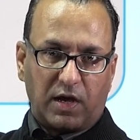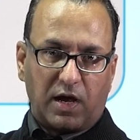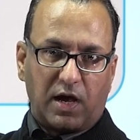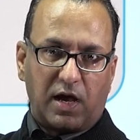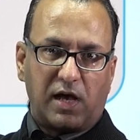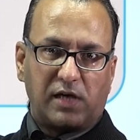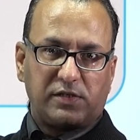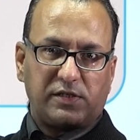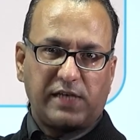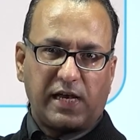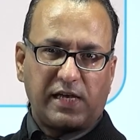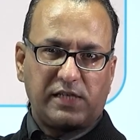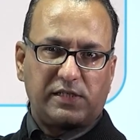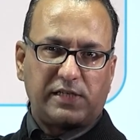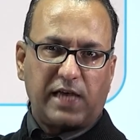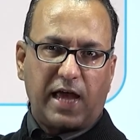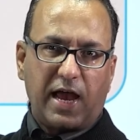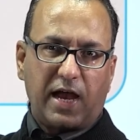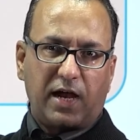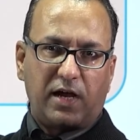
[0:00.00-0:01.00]
A
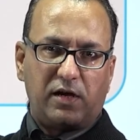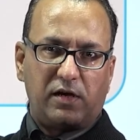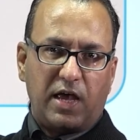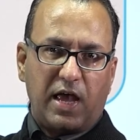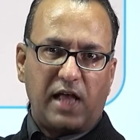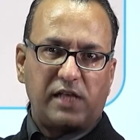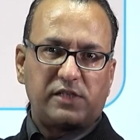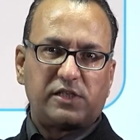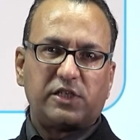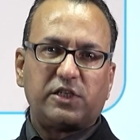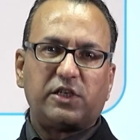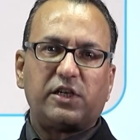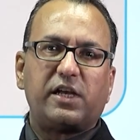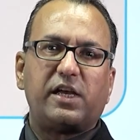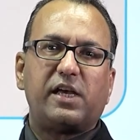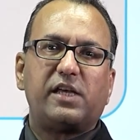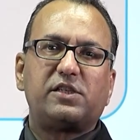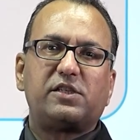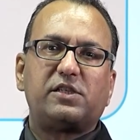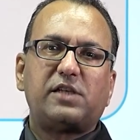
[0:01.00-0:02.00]
zigzag incision
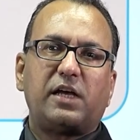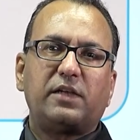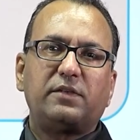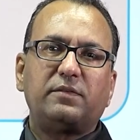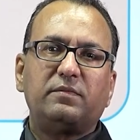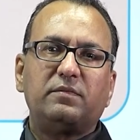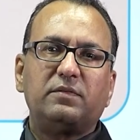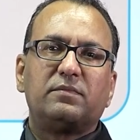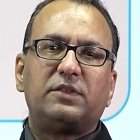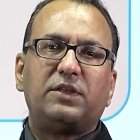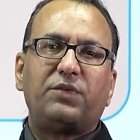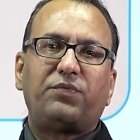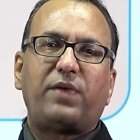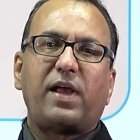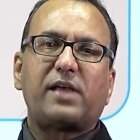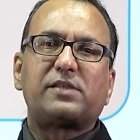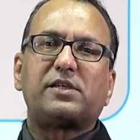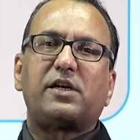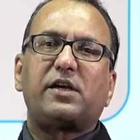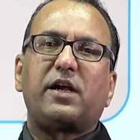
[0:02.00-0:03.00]
is done, the
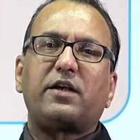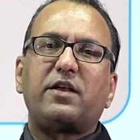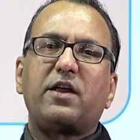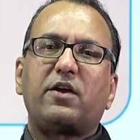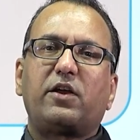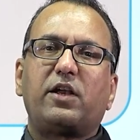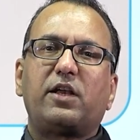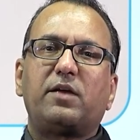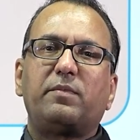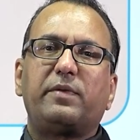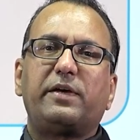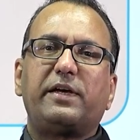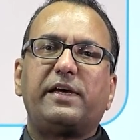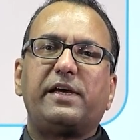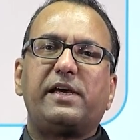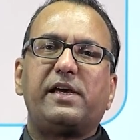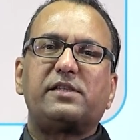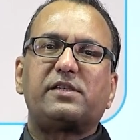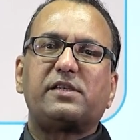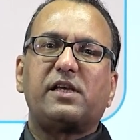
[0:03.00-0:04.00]
flexor retinaculum
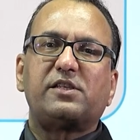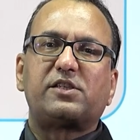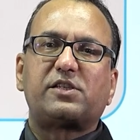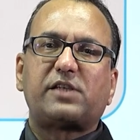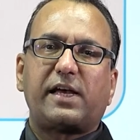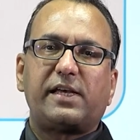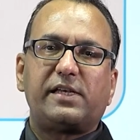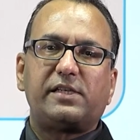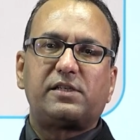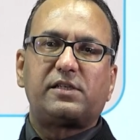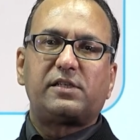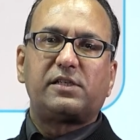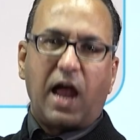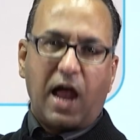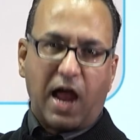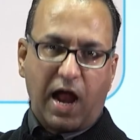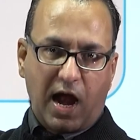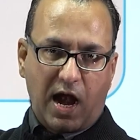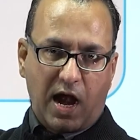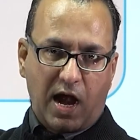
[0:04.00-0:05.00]
is incised,
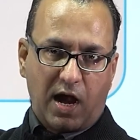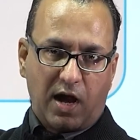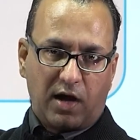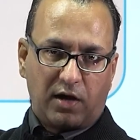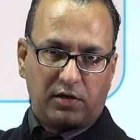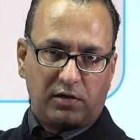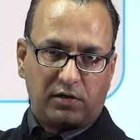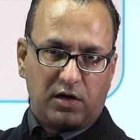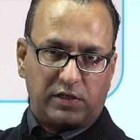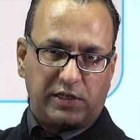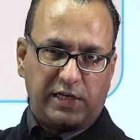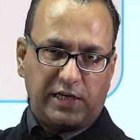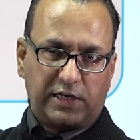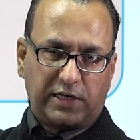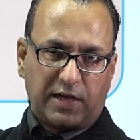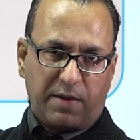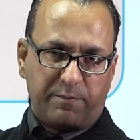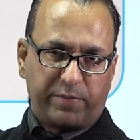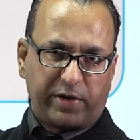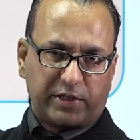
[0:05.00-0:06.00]
and
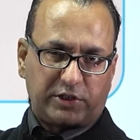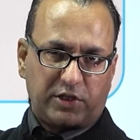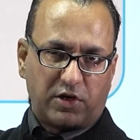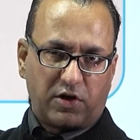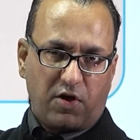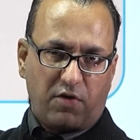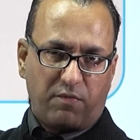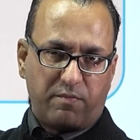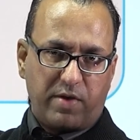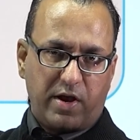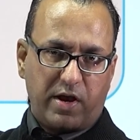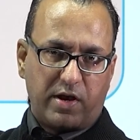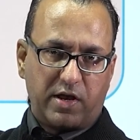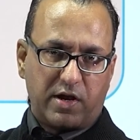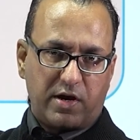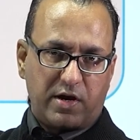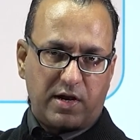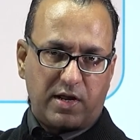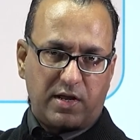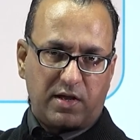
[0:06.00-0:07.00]
decompression of
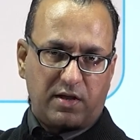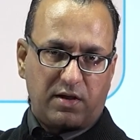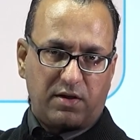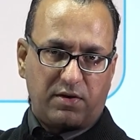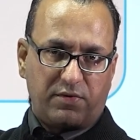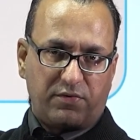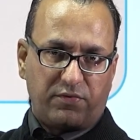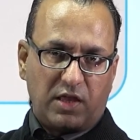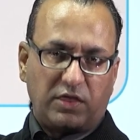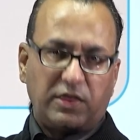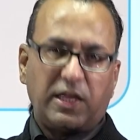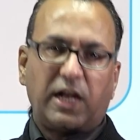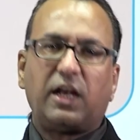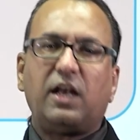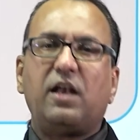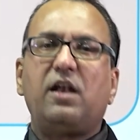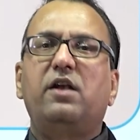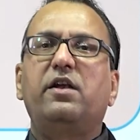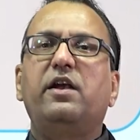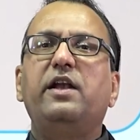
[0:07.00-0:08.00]
median nerve. That
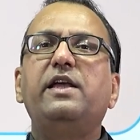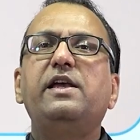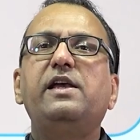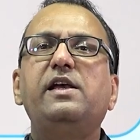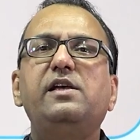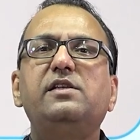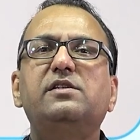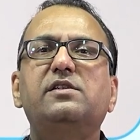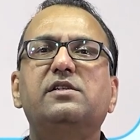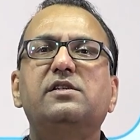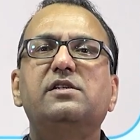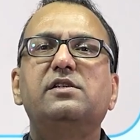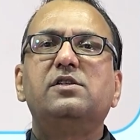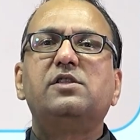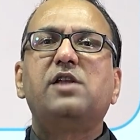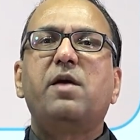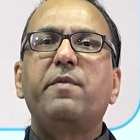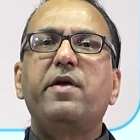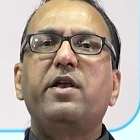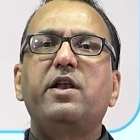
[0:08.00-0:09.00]
will release
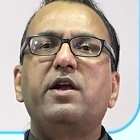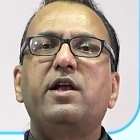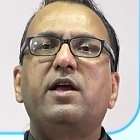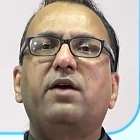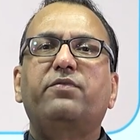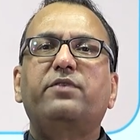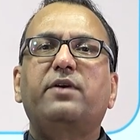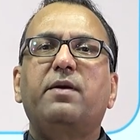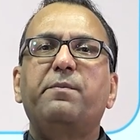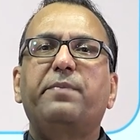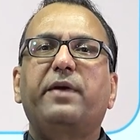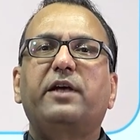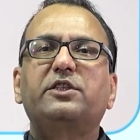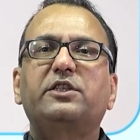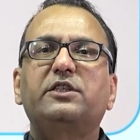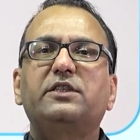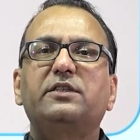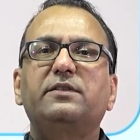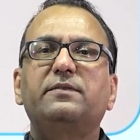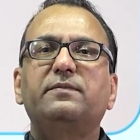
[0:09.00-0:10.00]
the median nerve
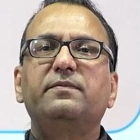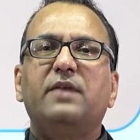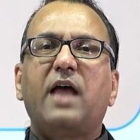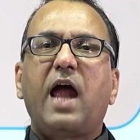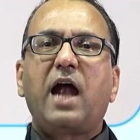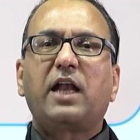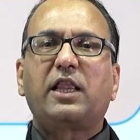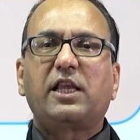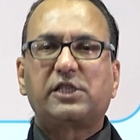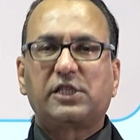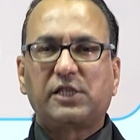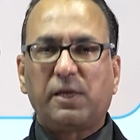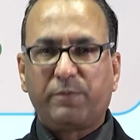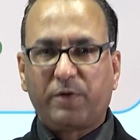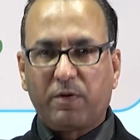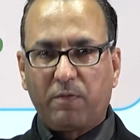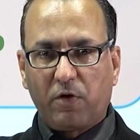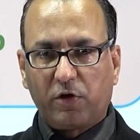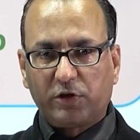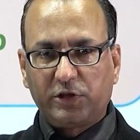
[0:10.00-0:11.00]
compression and the
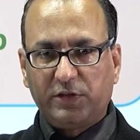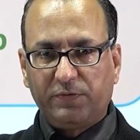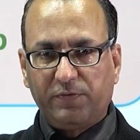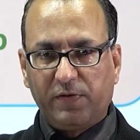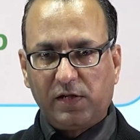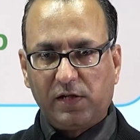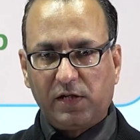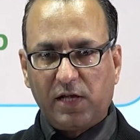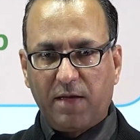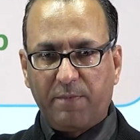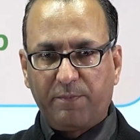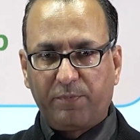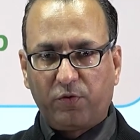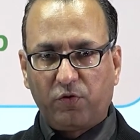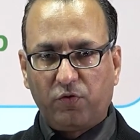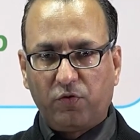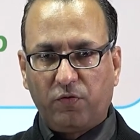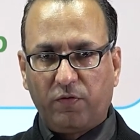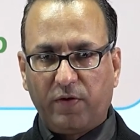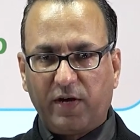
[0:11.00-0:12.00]
symptomology will
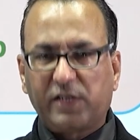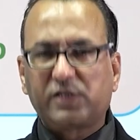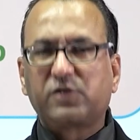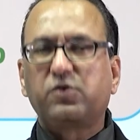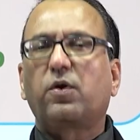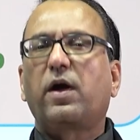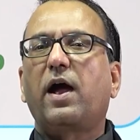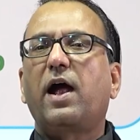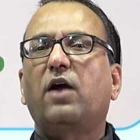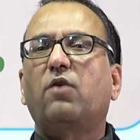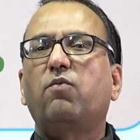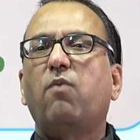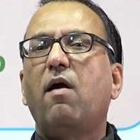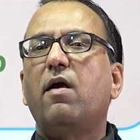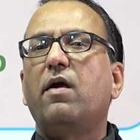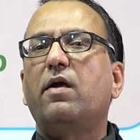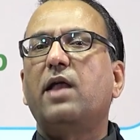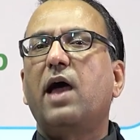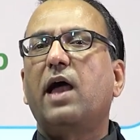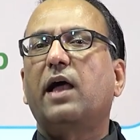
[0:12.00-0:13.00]
improve. Let us look at
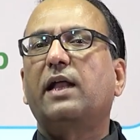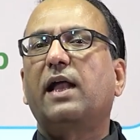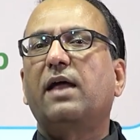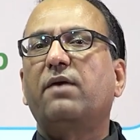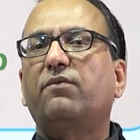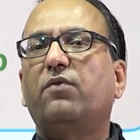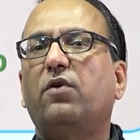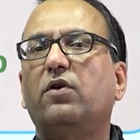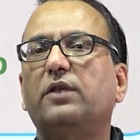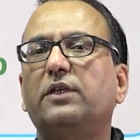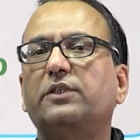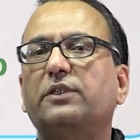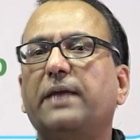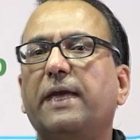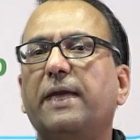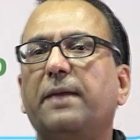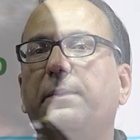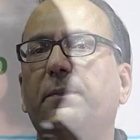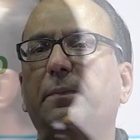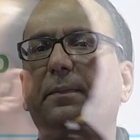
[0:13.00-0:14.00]
one diagram for the same.